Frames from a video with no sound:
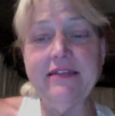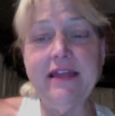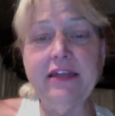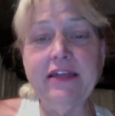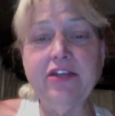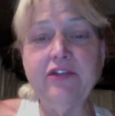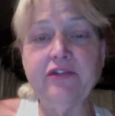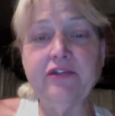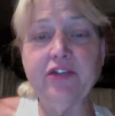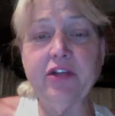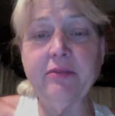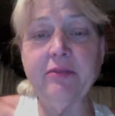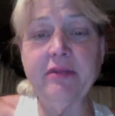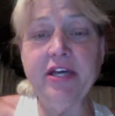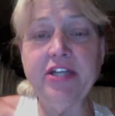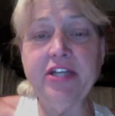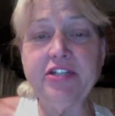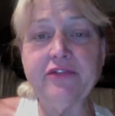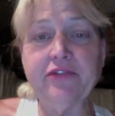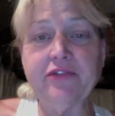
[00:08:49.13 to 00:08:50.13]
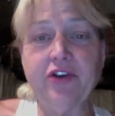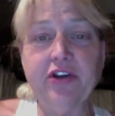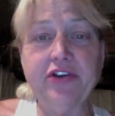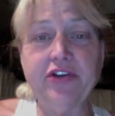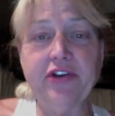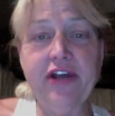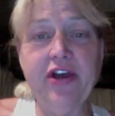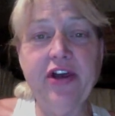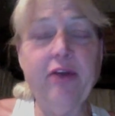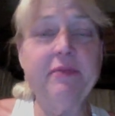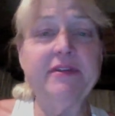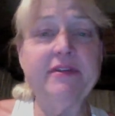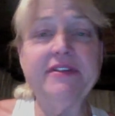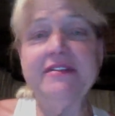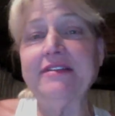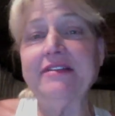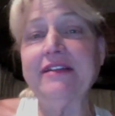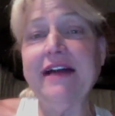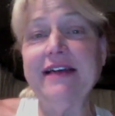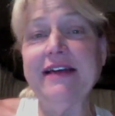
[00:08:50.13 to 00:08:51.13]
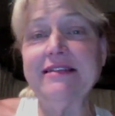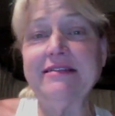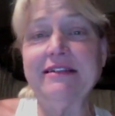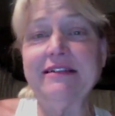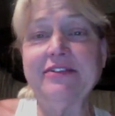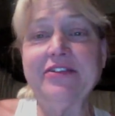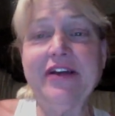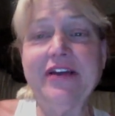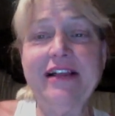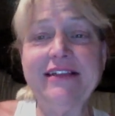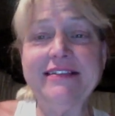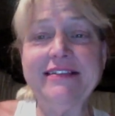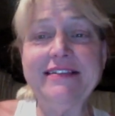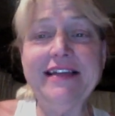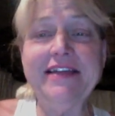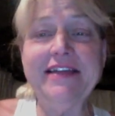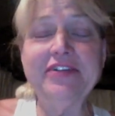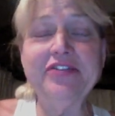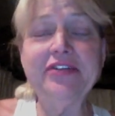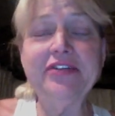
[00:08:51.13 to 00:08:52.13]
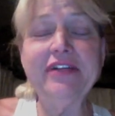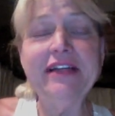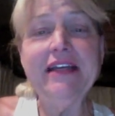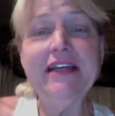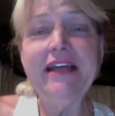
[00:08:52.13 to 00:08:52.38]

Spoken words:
thank you very much for all your help in this class, Dr. Alexander.